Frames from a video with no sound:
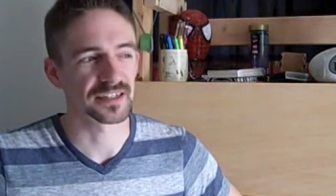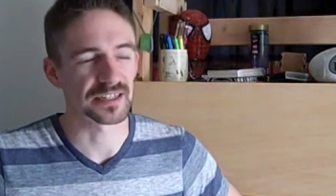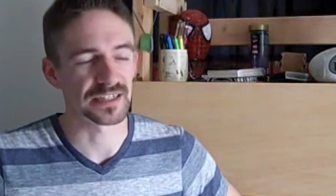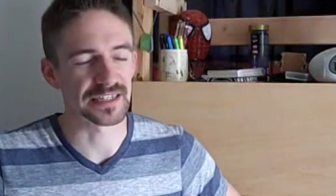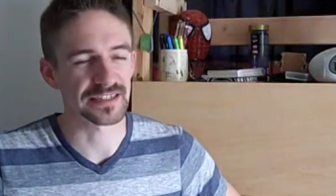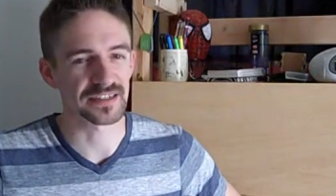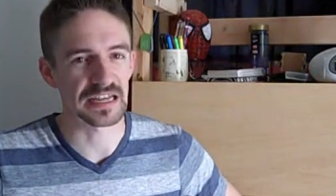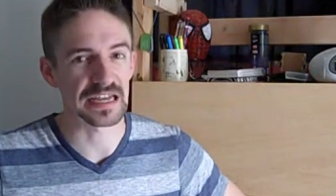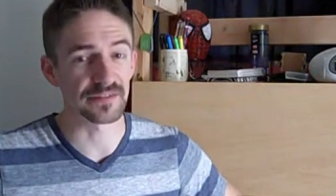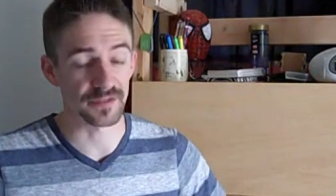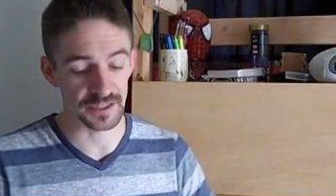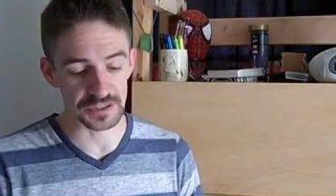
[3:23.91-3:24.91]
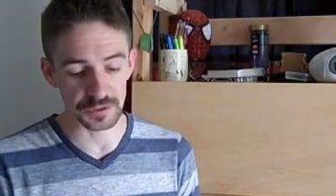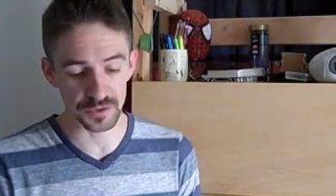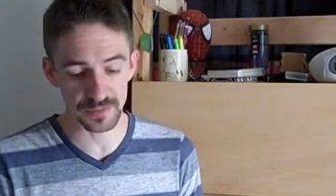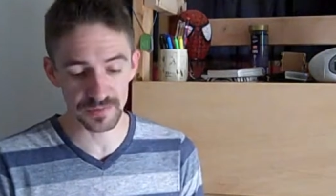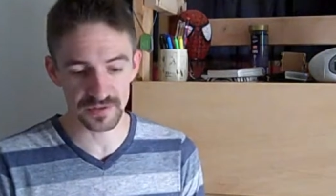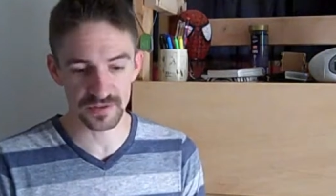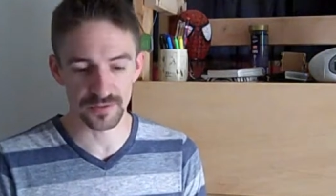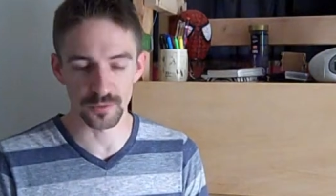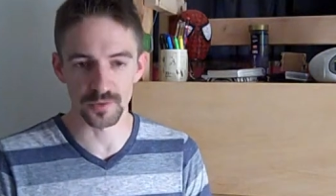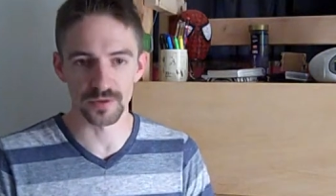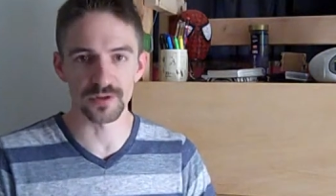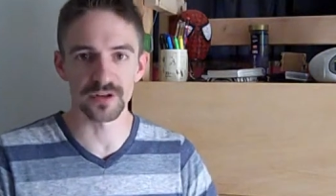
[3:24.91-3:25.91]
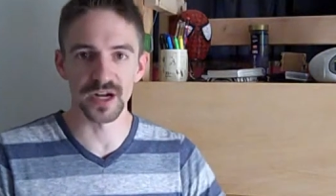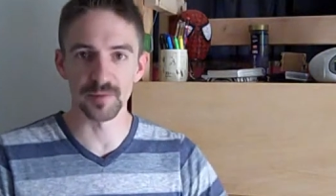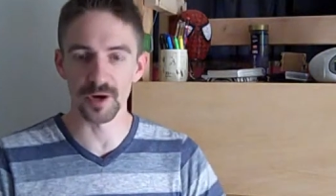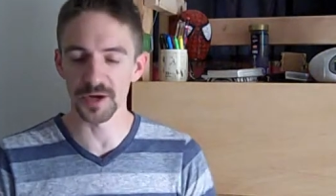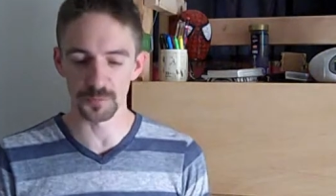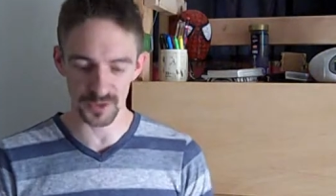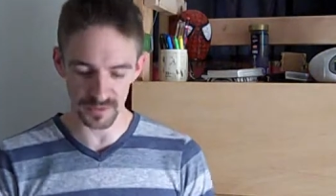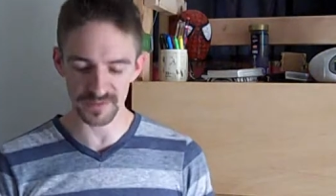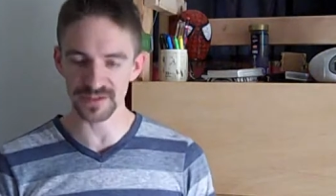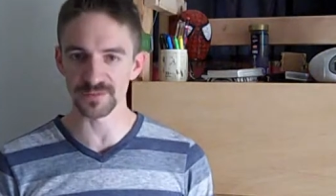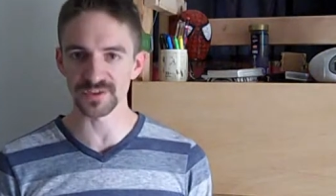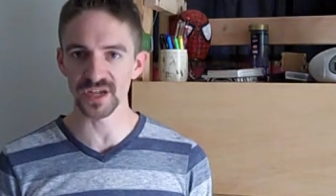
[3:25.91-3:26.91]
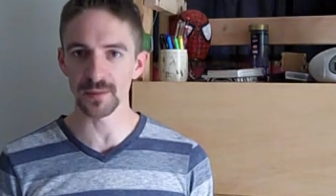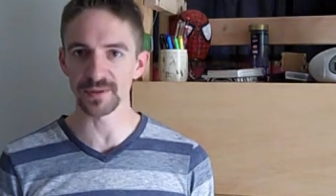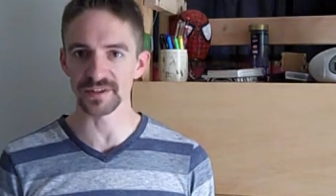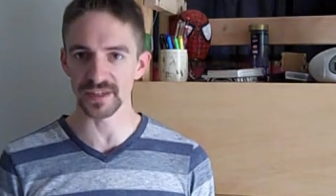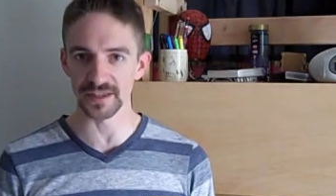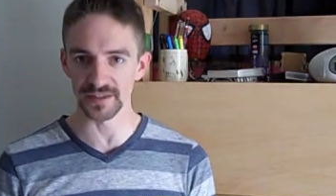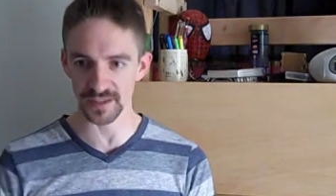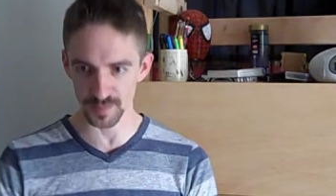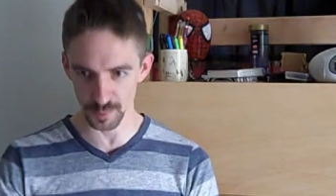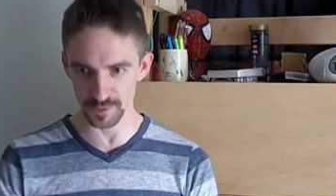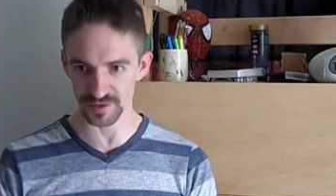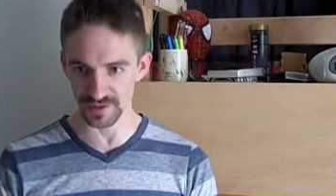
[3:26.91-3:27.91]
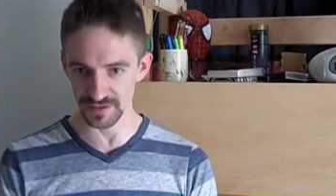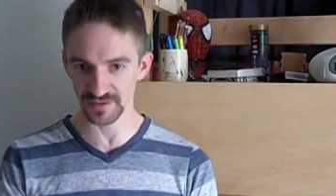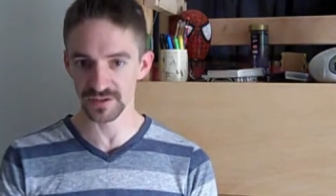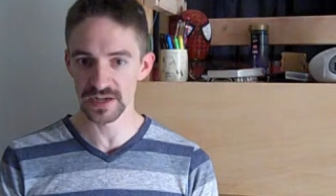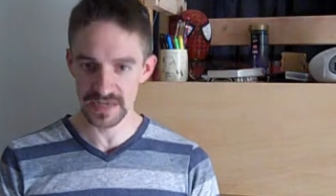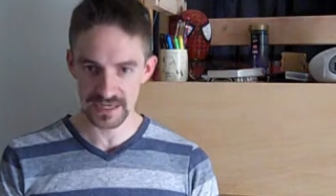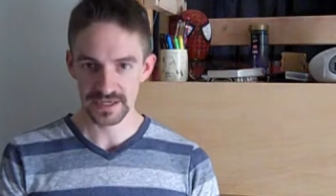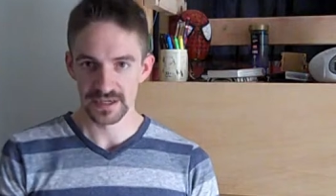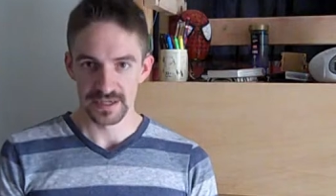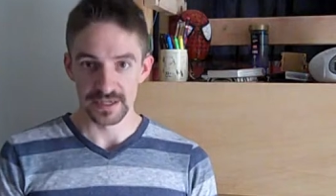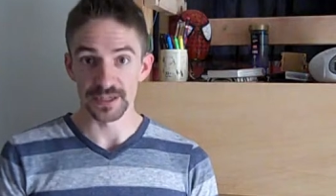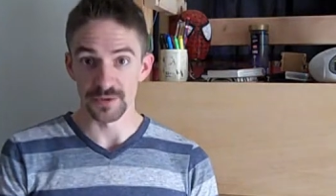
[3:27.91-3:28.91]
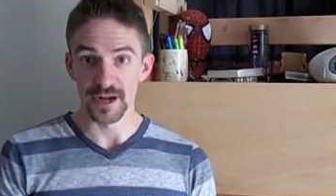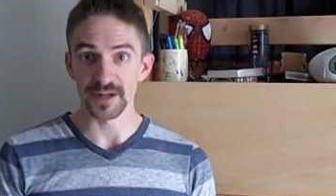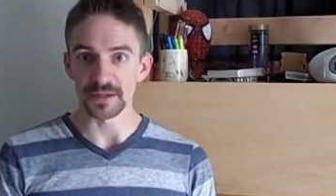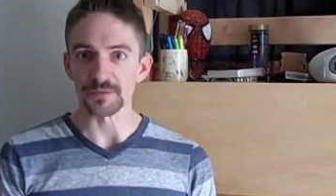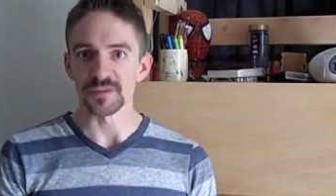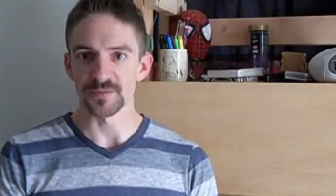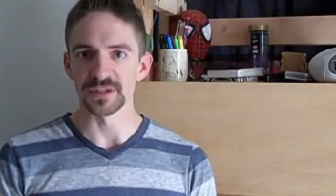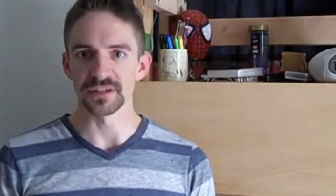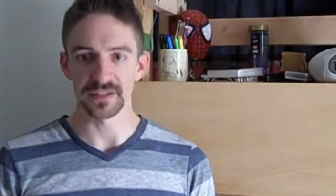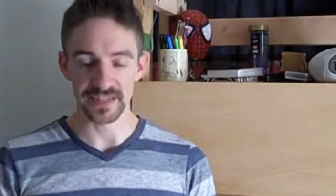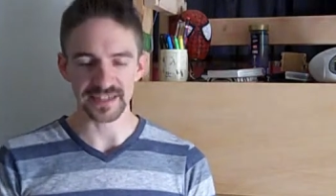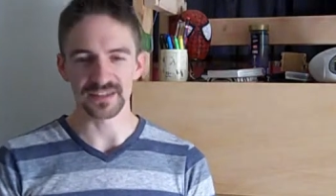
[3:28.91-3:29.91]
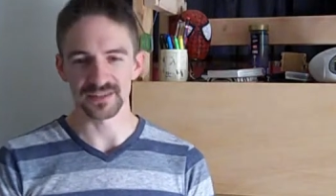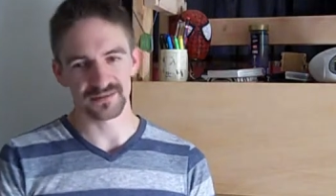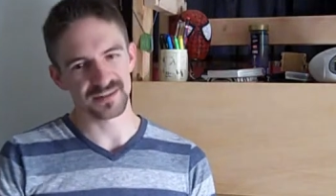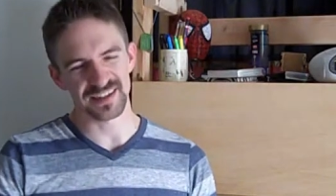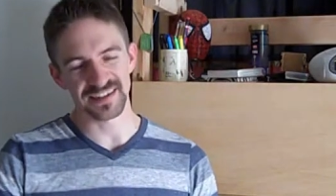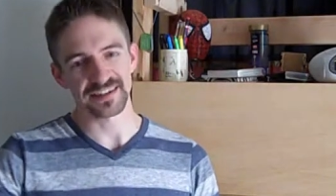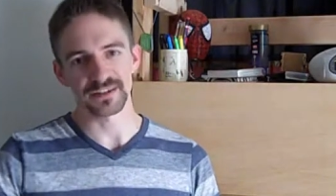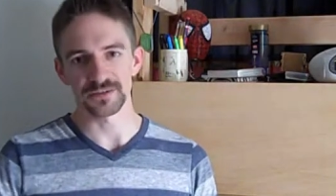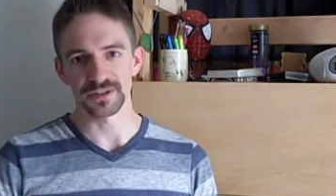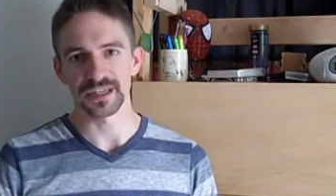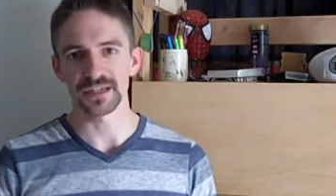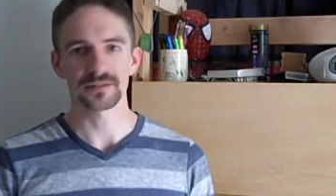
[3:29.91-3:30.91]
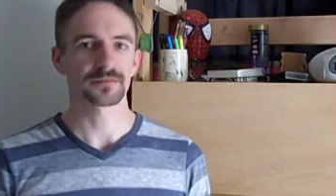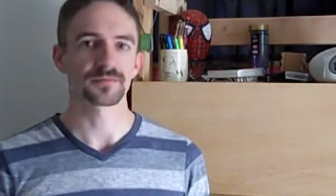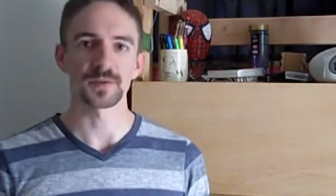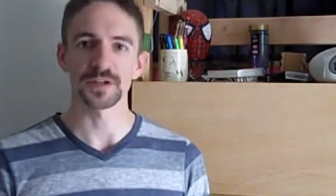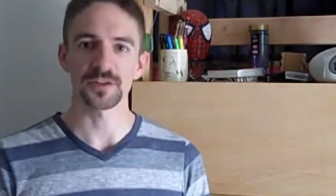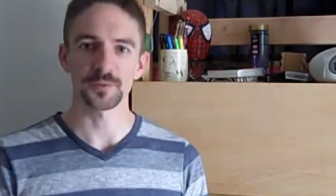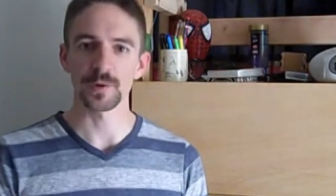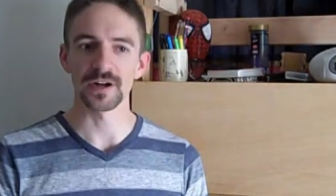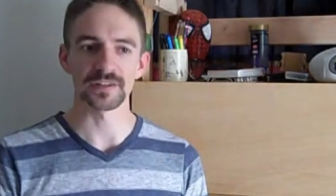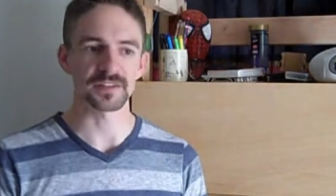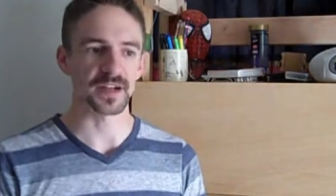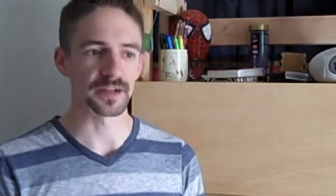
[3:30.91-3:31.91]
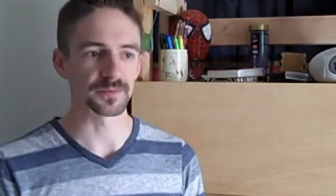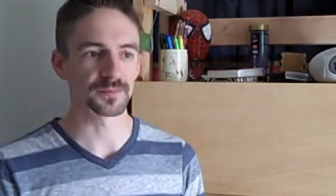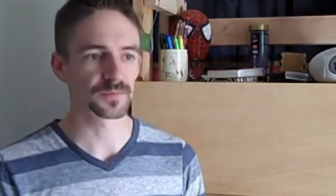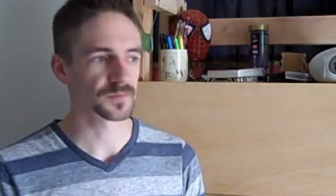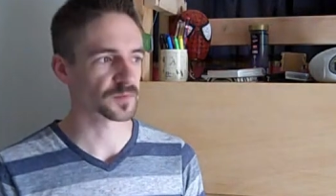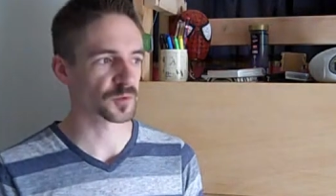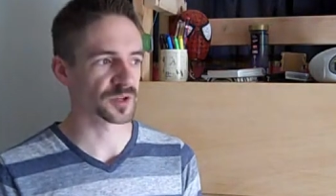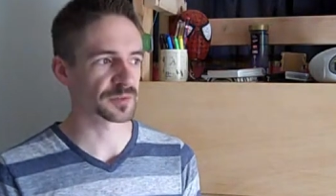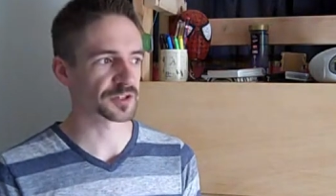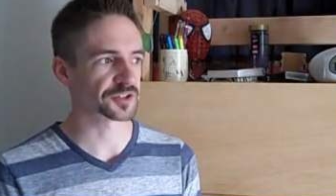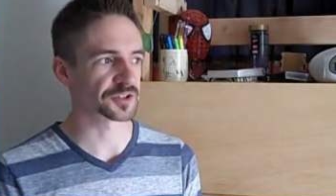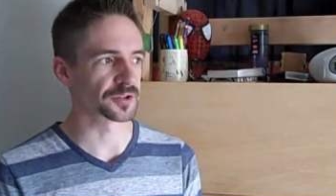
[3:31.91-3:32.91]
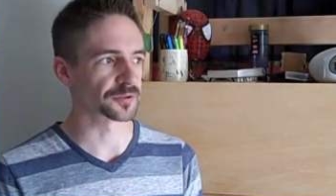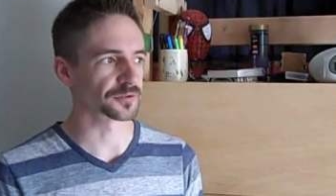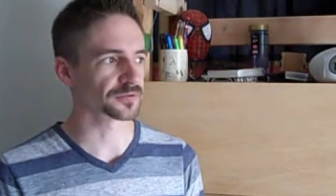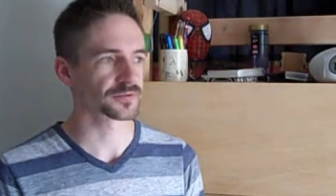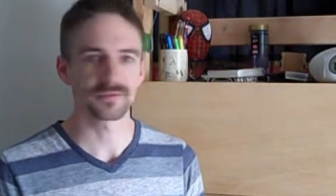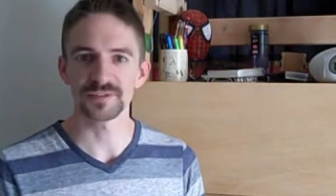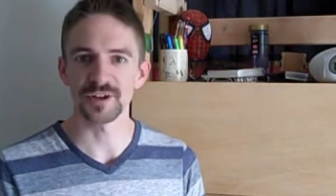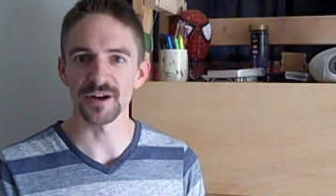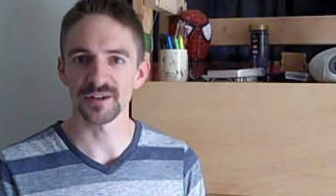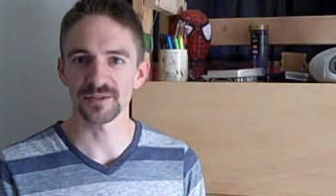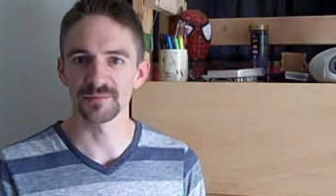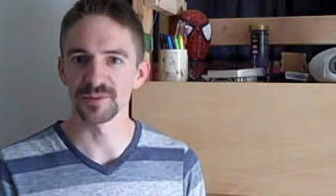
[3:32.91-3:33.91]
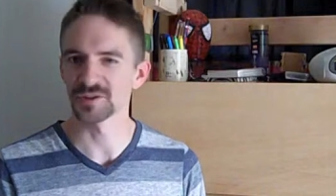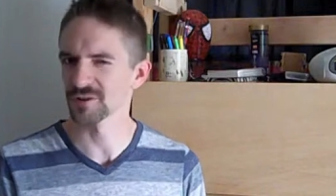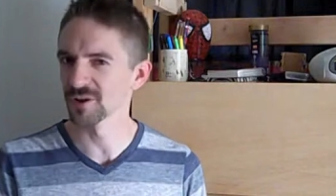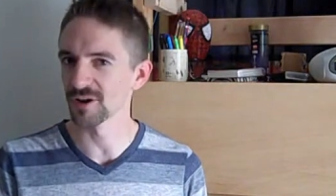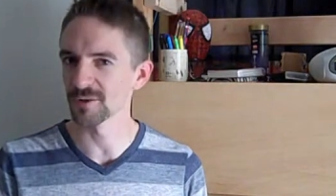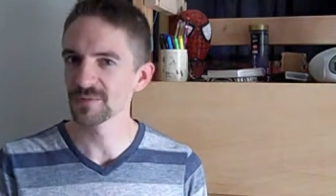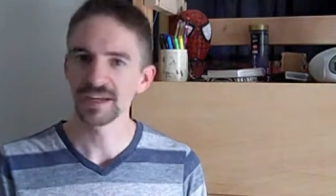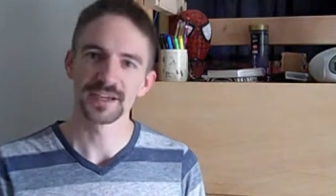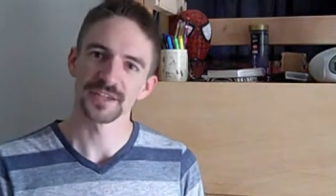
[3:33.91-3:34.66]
Unless I have a script or I'm on one of my favorite topics and the other person is interacting with me, and then I can do that. But otherwise, I pretty much don't talk much at all.